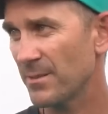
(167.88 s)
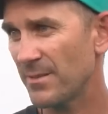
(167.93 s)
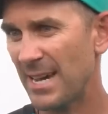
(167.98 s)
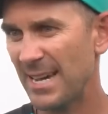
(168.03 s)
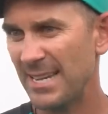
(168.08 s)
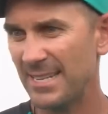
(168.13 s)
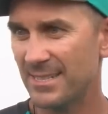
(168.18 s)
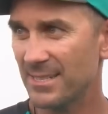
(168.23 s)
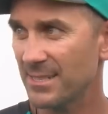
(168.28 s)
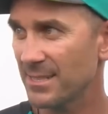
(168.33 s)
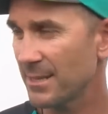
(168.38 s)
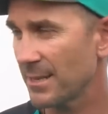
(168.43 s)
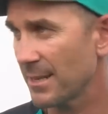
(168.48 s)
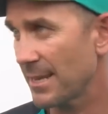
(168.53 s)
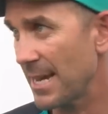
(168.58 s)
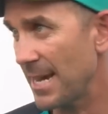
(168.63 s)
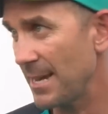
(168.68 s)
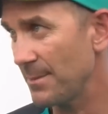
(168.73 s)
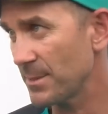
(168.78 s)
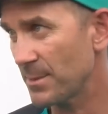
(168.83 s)
For a long
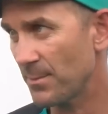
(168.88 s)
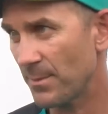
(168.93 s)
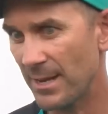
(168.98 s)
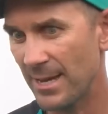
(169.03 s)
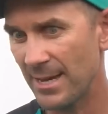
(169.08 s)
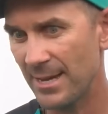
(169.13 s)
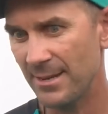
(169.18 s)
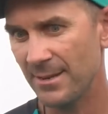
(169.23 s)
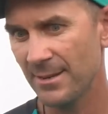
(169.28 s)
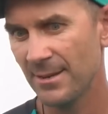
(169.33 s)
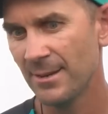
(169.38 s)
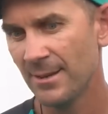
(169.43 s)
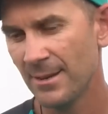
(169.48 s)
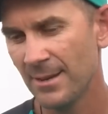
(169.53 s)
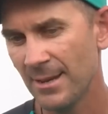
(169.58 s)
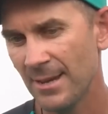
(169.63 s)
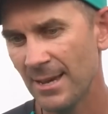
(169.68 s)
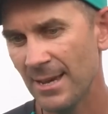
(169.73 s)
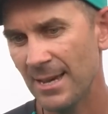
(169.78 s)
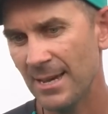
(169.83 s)
time, Justin Langer
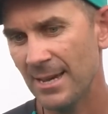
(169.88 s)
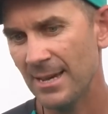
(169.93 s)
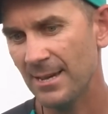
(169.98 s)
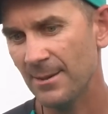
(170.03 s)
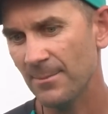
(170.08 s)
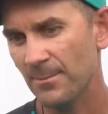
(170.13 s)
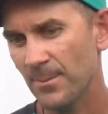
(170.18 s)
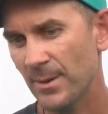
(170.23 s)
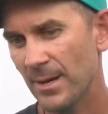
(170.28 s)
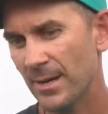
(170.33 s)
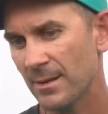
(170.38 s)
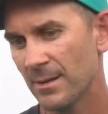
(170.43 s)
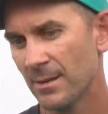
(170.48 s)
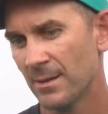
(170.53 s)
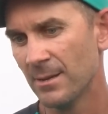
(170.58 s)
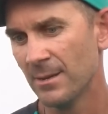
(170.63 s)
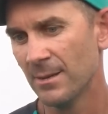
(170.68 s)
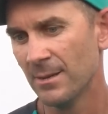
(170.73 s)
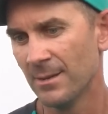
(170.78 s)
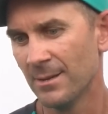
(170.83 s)
was seen as the heir to
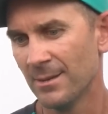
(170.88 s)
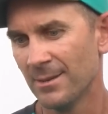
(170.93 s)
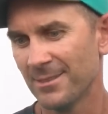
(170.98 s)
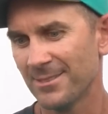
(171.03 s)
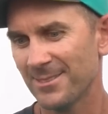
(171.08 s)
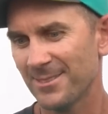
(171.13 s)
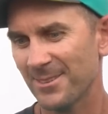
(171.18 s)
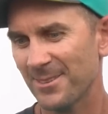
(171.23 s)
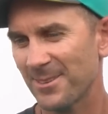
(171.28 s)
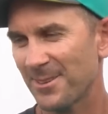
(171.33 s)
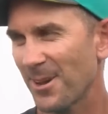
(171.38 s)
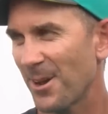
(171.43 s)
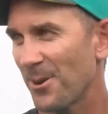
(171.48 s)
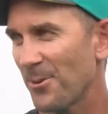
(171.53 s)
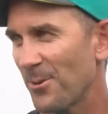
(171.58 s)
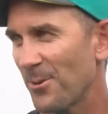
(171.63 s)
Darren Lehmann's throne,